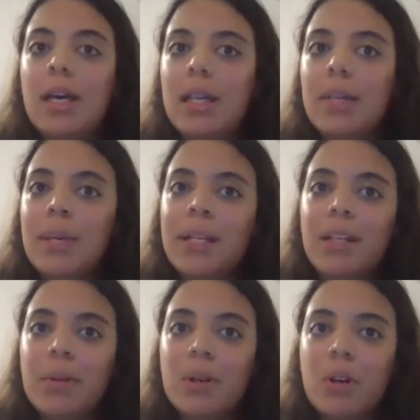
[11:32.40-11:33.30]
And
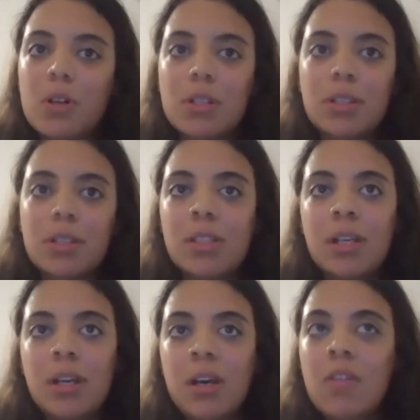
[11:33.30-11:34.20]
mainly because
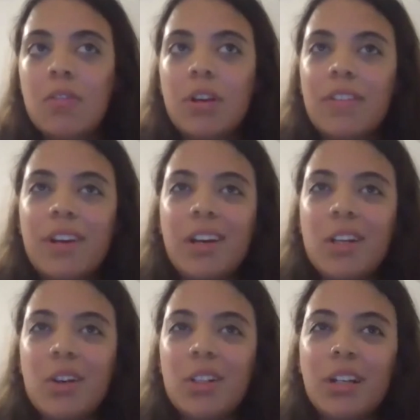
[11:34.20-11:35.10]
for a
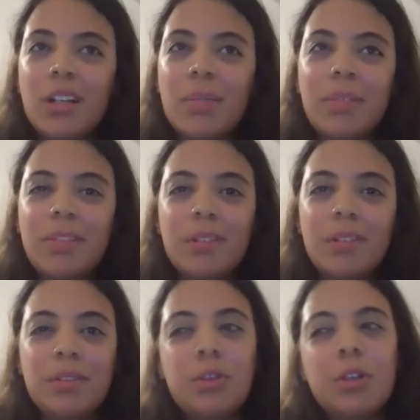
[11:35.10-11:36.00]
very long time,
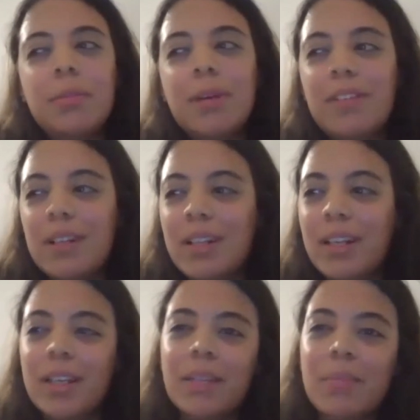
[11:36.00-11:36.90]
even for my
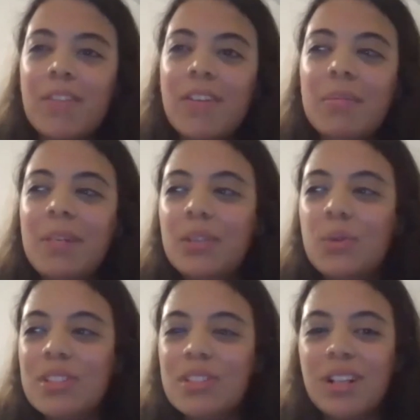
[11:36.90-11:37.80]
in my family,
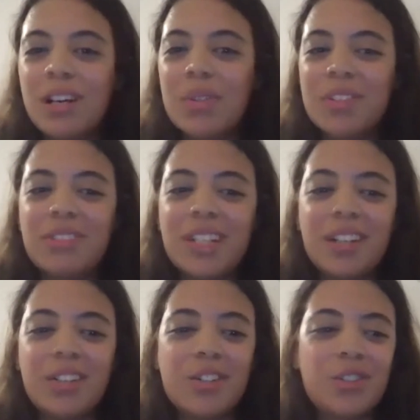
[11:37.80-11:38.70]
I wasn't
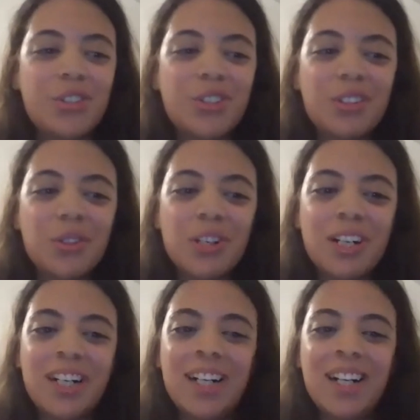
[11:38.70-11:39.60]
really understood,
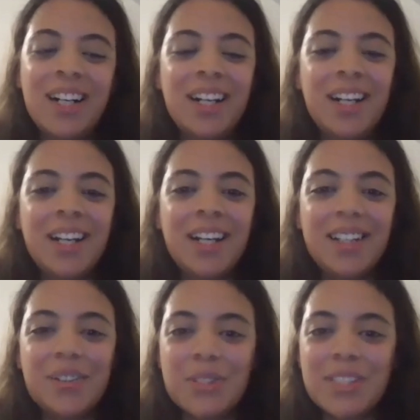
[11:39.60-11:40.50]
or
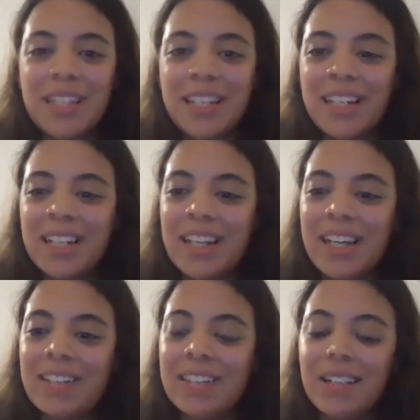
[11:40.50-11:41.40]
it was taking
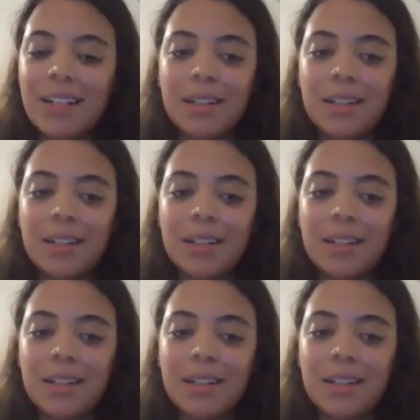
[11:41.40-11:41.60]
that